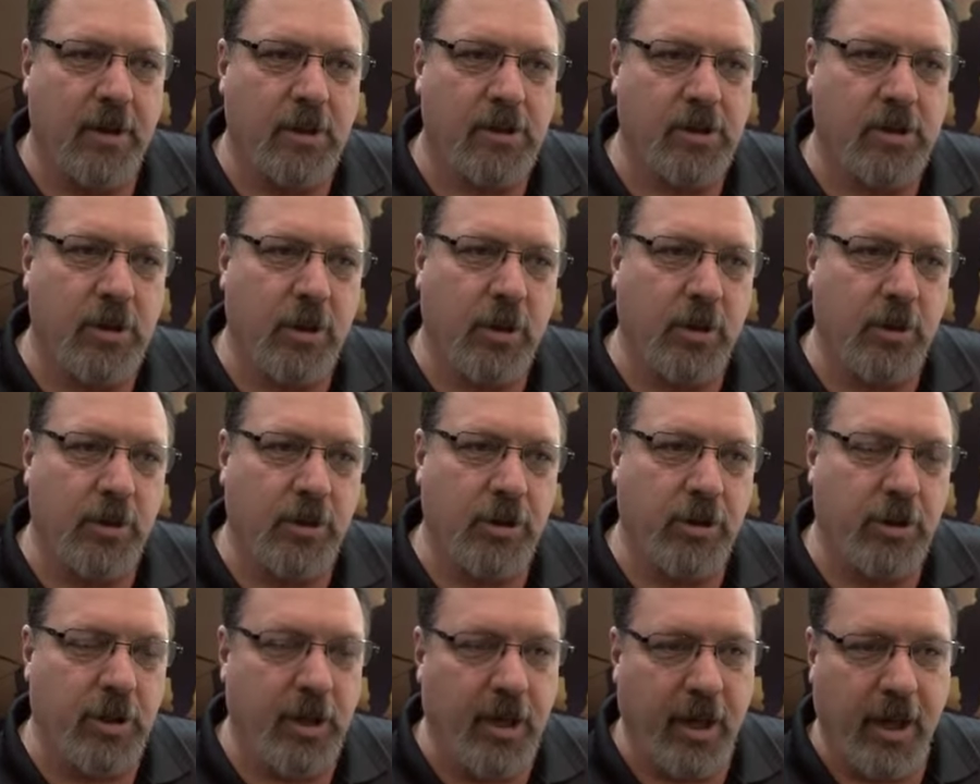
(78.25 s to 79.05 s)
So
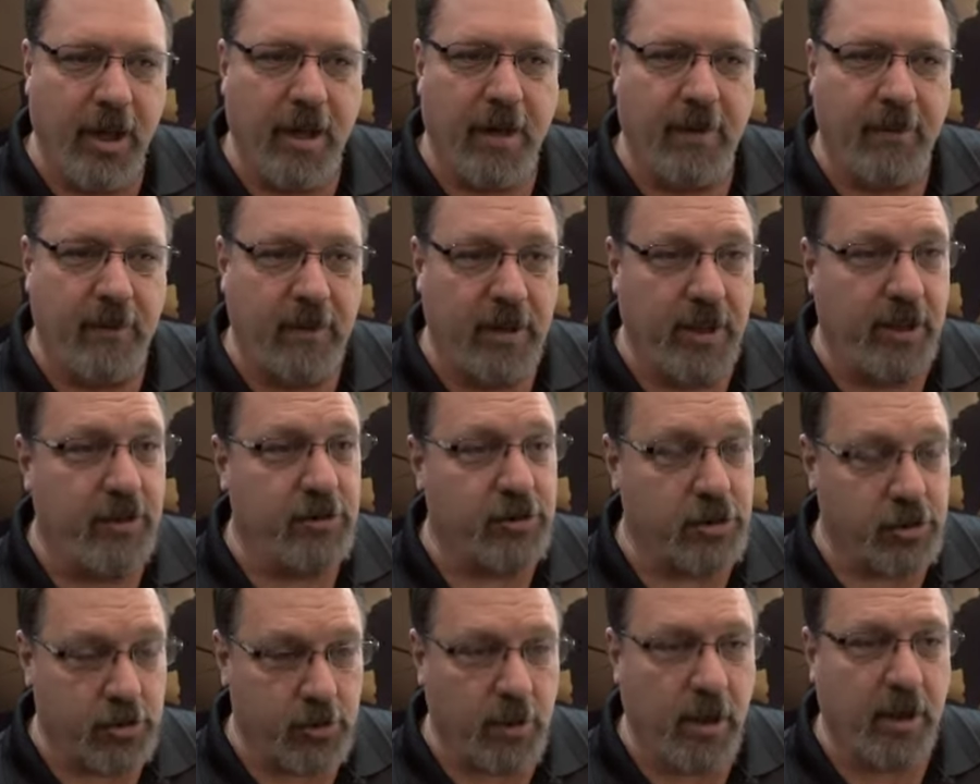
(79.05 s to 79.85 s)
you could have the
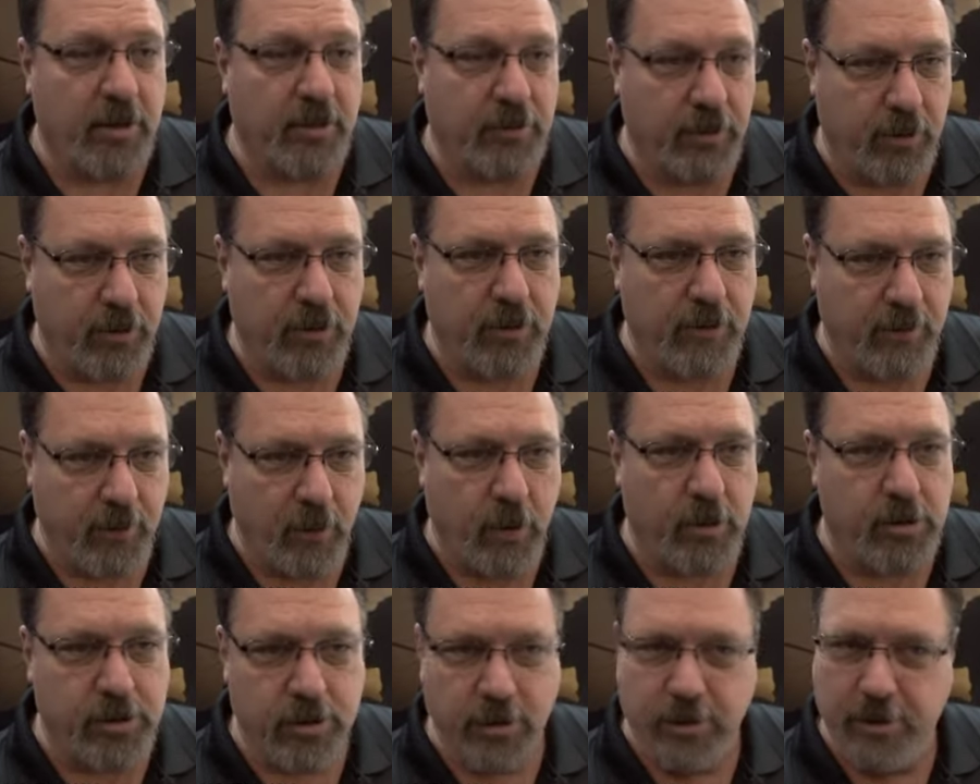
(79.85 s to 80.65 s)
instructor, the
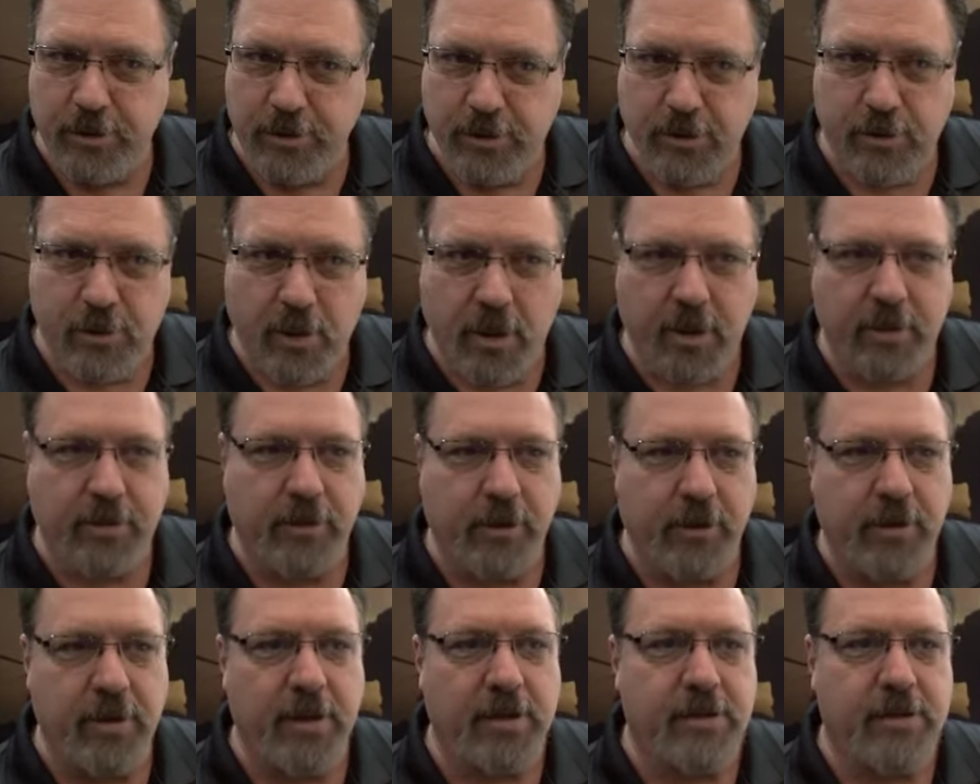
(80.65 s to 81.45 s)
virtual
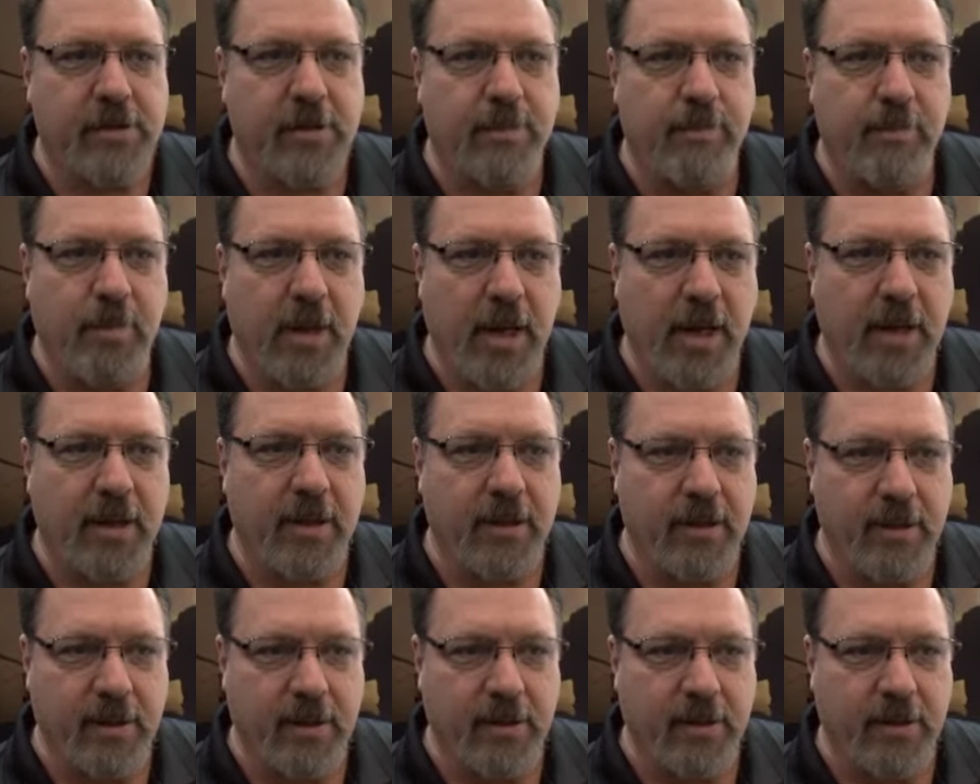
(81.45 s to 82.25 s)
instructor that's
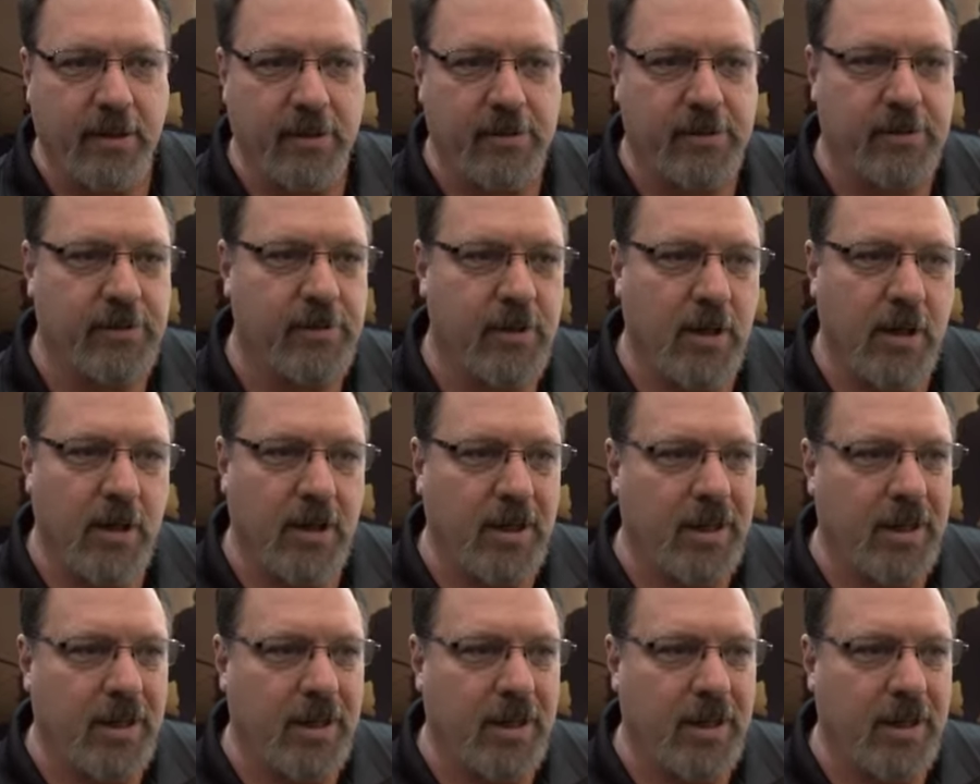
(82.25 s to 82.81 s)
embedded in this,